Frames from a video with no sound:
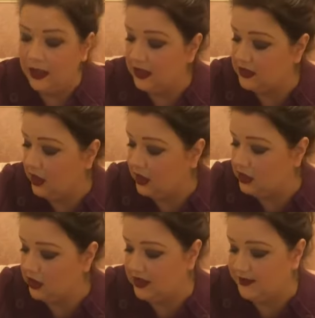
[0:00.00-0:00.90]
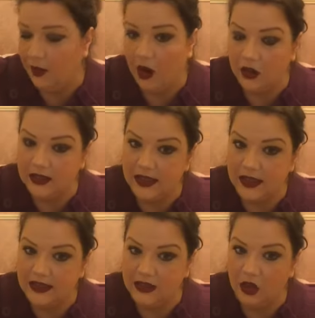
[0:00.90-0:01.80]
It's not actually this box.
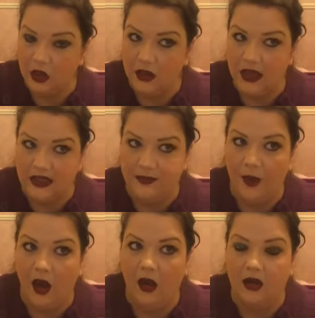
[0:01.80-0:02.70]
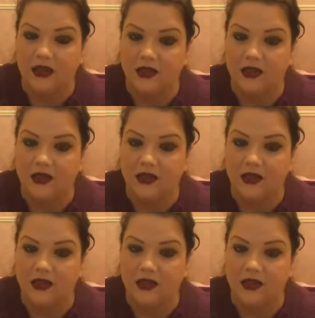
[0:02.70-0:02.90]
It's not the next box,